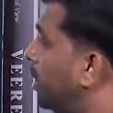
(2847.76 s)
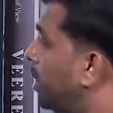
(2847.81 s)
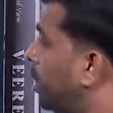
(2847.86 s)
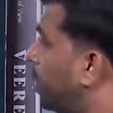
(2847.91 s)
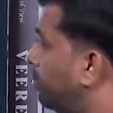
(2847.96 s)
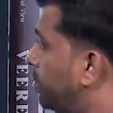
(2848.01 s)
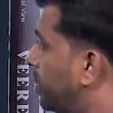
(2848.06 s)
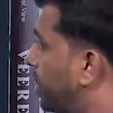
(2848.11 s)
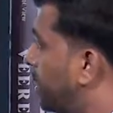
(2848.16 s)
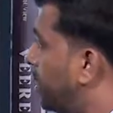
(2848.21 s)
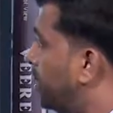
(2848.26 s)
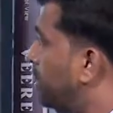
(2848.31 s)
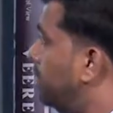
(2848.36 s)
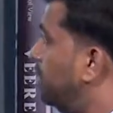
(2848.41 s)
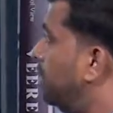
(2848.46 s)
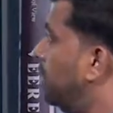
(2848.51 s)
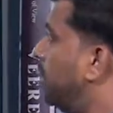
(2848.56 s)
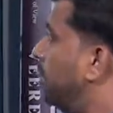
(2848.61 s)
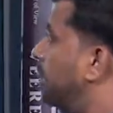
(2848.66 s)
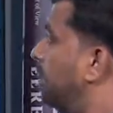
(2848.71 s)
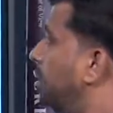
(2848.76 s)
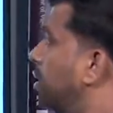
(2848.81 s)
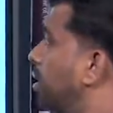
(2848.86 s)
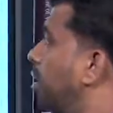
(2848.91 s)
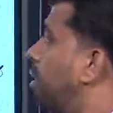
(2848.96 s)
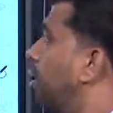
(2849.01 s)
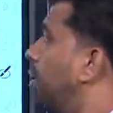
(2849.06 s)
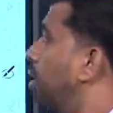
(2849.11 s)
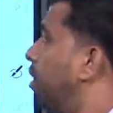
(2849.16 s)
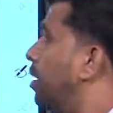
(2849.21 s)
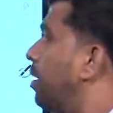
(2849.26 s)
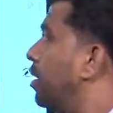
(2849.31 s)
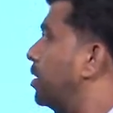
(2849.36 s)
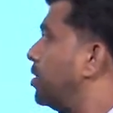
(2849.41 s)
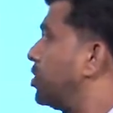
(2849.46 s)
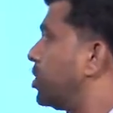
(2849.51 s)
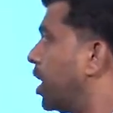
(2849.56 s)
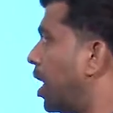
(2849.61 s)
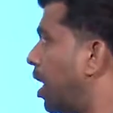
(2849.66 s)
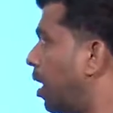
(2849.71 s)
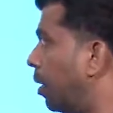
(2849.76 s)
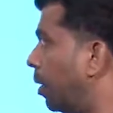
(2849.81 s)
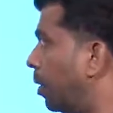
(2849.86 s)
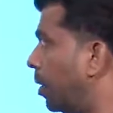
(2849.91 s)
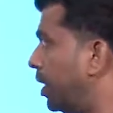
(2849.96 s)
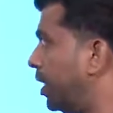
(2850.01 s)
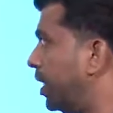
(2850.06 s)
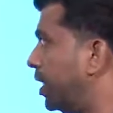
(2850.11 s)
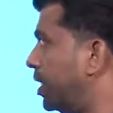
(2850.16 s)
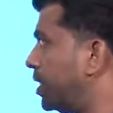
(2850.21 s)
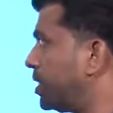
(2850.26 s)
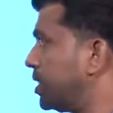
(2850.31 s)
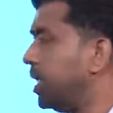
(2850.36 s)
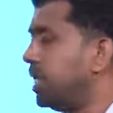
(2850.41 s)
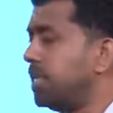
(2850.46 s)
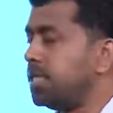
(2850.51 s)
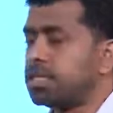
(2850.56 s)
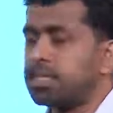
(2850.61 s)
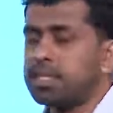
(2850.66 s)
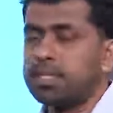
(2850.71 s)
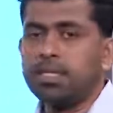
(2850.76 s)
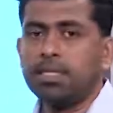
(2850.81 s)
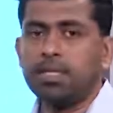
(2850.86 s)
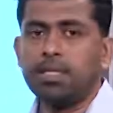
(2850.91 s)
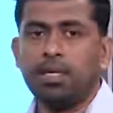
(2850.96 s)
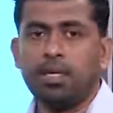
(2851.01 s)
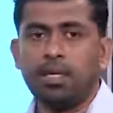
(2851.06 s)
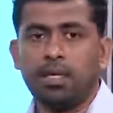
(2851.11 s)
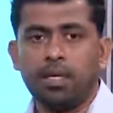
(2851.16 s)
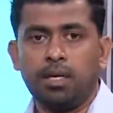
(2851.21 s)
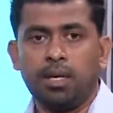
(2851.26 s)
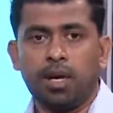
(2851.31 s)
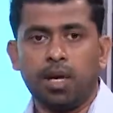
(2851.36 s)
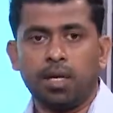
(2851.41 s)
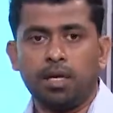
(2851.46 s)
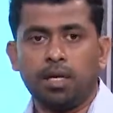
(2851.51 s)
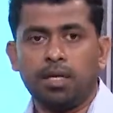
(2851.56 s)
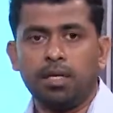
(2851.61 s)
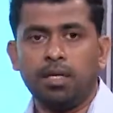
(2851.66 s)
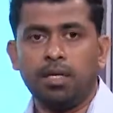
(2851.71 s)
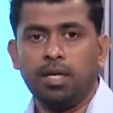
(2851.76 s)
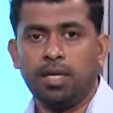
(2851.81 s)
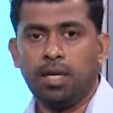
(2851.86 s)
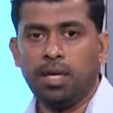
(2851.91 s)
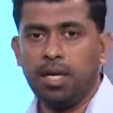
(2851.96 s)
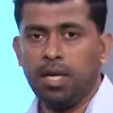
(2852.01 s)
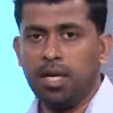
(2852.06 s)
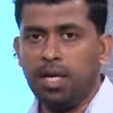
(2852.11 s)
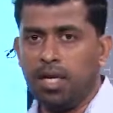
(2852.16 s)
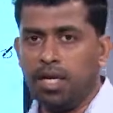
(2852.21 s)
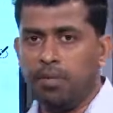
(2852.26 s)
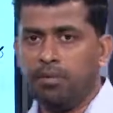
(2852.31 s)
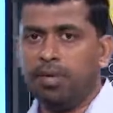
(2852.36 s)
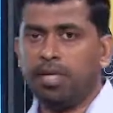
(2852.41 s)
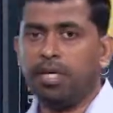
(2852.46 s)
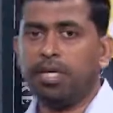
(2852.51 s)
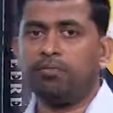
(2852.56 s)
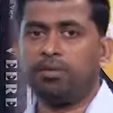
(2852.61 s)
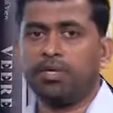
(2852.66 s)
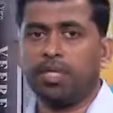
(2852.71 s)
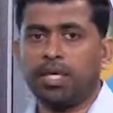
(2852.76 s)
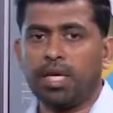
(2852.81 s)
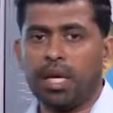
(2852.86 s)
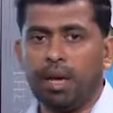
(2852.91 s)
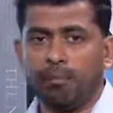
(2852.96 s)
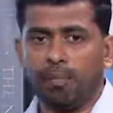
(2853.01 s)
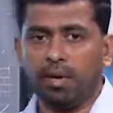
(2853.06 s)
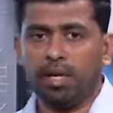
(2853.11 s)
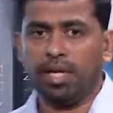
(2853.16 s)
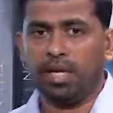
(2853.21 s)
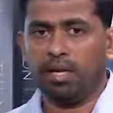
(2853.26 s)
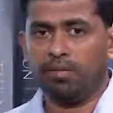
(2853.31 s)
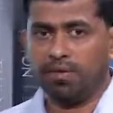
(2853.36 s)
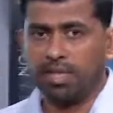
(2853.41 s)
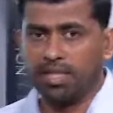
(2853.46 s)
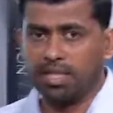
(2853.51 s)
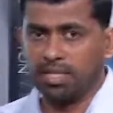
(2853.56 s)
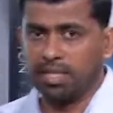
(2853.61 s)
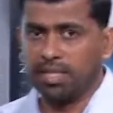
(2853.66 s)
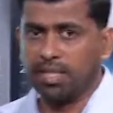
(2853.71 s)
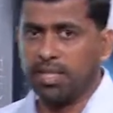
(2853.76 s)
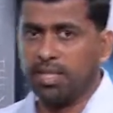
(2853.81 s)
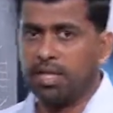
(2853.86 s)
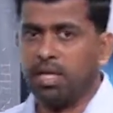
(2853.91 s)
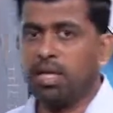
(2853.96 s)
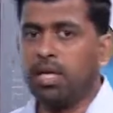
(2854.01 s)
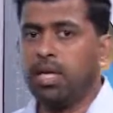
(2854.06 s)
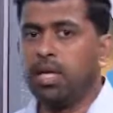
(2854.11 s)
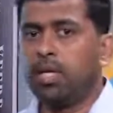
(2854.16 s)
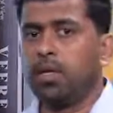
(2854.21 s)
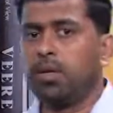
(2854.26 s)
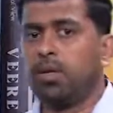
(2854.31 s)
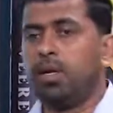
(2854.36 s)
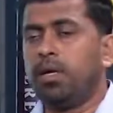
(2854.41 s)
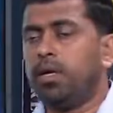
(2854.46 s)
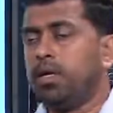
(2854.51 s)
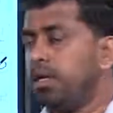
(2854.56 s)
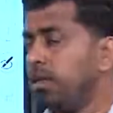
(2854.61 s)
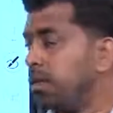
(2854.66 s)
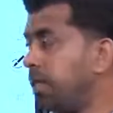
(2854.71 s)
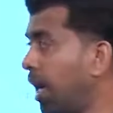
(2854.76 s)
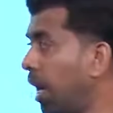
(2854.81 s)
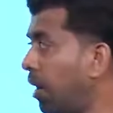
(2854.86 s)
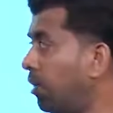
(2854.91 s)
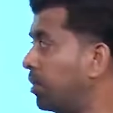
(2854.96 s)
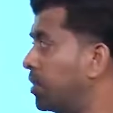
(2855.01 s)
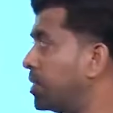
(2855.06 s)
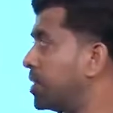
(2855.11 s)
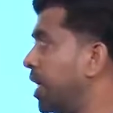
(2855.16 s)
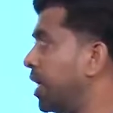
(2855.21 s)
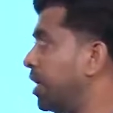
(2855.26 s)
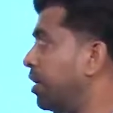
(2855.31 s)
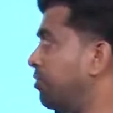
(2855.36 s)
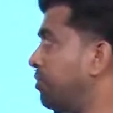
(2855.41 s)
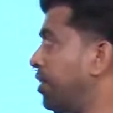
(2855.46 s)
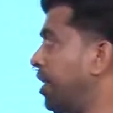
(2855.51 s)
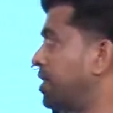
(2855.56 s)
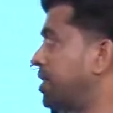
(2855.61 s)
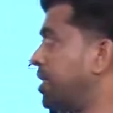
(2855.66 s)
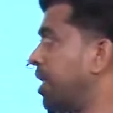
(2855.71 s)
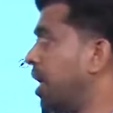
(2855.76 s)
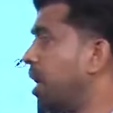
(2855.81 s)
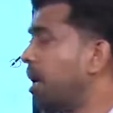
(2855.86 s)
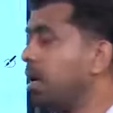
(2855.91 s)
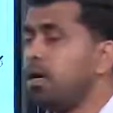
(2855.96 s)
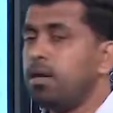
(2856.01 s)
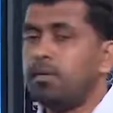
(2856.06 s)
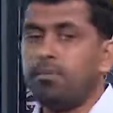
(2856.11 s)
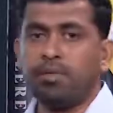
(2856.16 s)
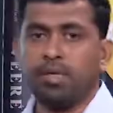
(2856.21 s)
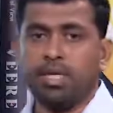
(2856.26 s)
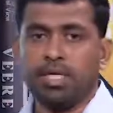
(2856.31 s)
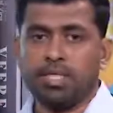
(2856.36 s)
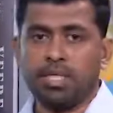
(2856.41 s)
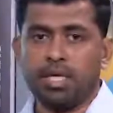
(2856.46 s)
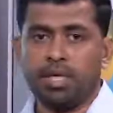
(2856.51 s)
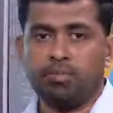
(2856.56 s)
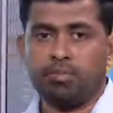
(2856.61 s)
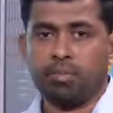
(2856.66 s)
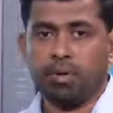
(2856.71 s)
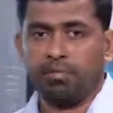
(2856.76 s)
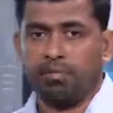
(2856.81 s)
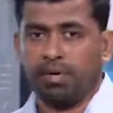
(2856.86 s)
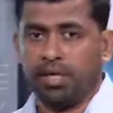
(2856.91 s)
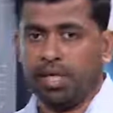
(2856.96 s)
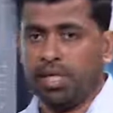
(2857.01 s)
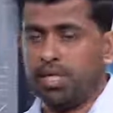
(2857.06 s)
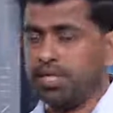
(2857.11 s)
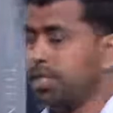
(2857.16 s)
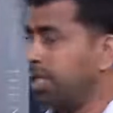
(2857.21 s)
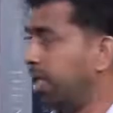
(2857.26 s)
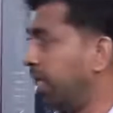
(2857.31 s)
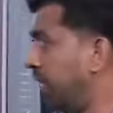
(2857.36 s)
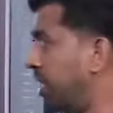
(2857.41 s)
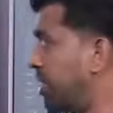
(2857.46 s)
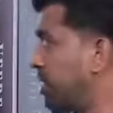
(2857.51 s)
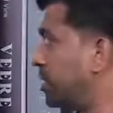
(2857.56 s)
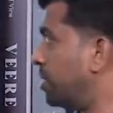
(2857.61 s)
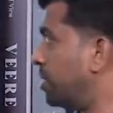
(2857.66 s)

of the shareholders is not limited for the capital invested. They have to sacrifice their personal properties. It is